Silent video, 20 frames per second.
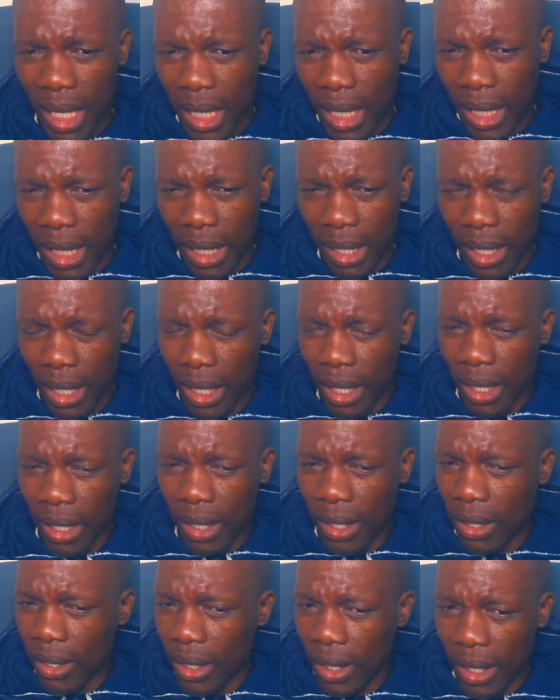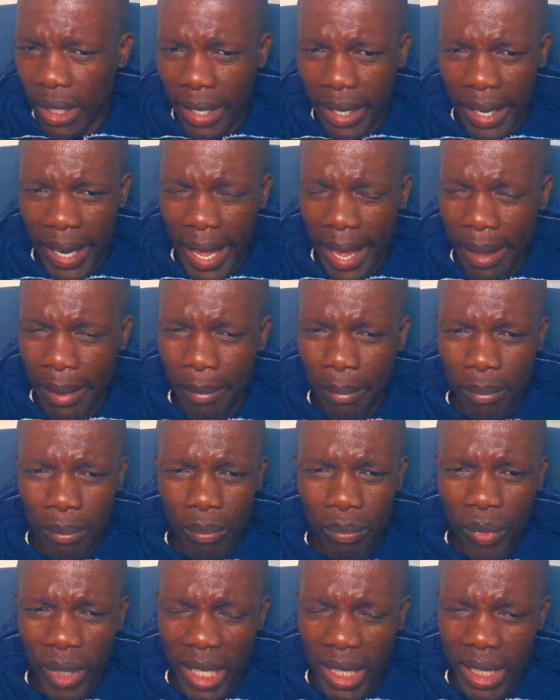The
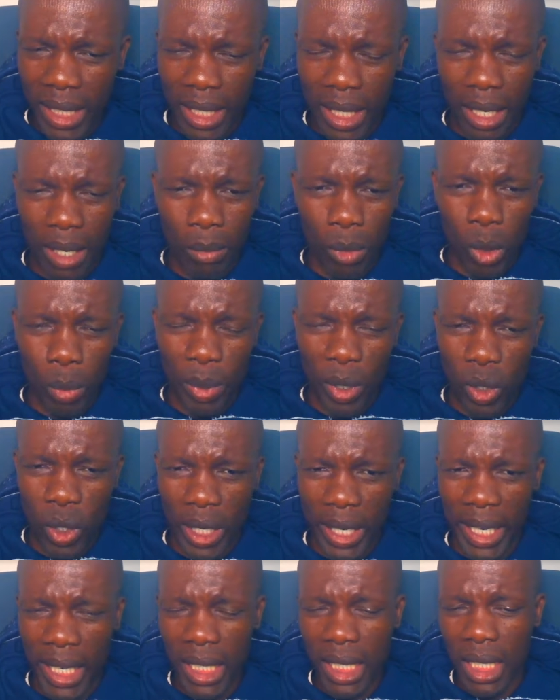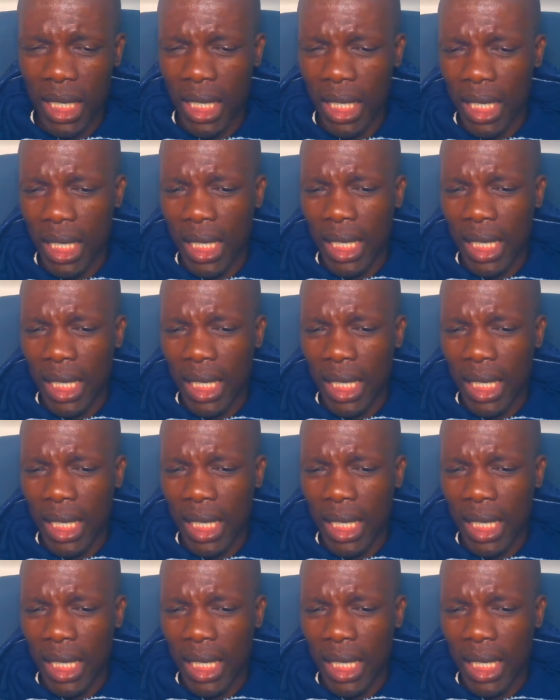name and surname will be correct.